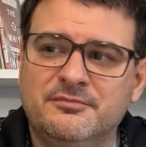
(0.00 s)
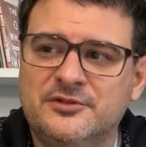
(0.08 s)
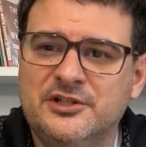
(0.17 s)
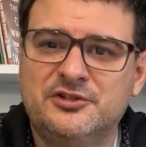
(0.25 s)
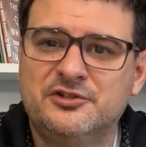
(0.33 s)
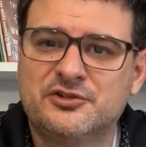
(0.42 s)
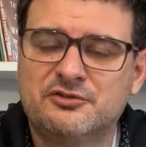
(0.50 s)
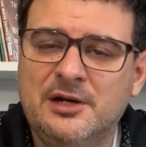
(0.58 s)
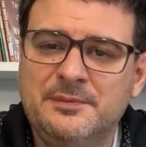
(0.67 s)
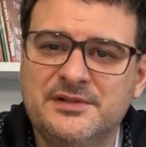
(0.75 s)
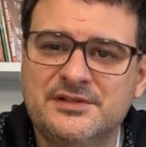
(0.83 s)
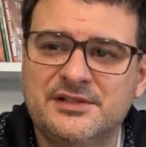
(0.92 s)
such a
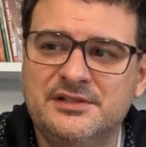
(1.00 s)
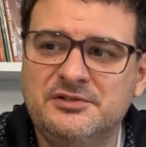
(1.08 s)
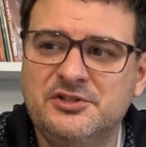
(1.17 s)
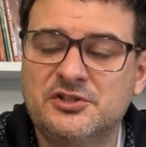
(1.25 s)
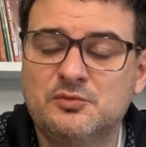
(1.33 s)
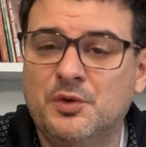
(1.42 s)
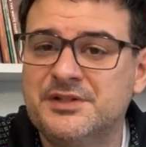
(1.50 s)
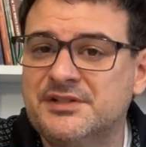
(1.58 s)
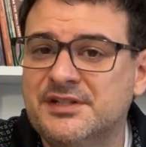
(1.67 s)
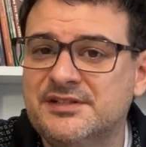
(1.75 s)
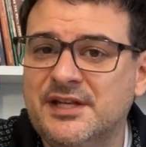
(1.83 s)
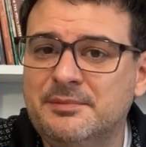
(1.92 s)
discrepancy just
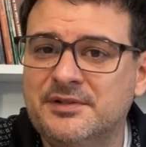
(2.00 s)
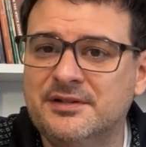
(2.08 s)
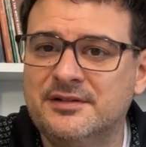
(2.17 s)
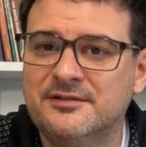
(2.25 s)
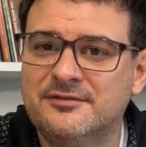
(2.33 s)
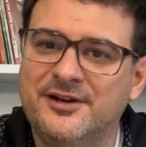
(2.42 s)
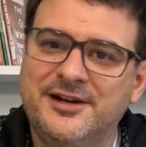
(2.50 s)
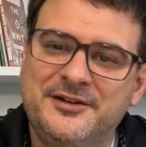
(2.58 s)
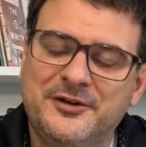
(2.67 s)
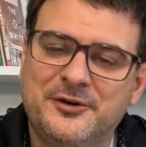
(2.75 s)
wasn't accepted, right?